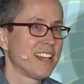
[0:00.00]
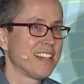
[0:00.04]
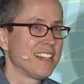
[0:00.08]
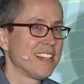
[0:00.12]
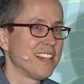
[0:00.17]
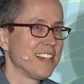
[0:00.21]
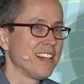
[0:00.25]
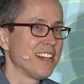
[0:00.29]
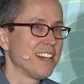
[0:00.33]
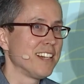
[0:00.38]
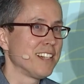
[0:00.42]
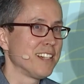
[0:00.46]

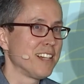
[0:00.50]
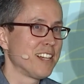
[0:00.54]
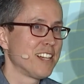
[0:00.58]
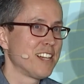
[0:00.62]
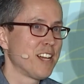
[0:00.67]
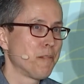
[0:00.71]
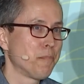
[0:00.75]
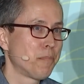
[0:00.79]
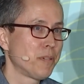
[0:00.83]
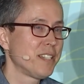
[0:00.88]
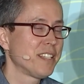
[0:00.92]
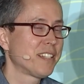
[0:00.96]

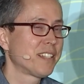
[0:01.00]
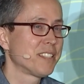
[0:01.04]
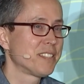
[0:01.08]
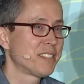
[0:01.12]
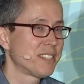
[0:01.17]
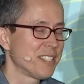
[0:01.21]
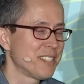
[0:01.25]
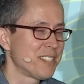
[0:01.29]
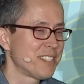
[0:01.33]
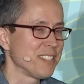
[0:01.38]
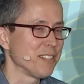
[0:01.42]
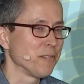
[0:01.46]
I'm pretty
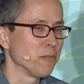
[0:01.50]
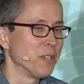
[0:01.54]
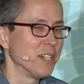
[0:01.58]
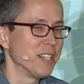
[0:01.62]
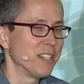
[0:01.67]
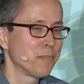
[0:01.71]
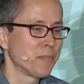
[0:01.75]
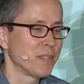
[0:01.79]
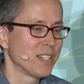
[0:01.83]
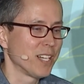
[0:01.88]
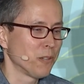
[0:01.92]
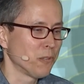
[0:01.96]
consistent with,
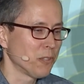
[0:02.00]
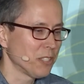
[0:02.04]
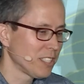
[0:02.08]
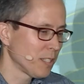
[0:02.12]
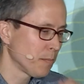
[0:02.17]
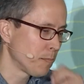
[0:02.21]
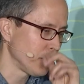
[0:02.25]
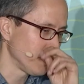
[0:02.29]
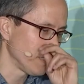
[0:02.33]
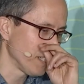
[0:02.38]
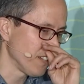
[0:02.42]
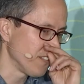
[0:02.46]
but I really
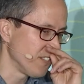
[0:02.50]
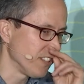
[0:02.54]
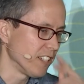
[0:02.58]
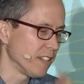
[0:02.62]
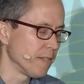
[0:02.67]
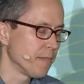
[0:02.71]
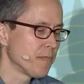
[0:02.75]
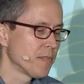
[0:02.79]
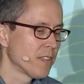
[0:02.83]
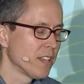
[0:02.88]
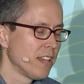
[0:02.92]
believe it.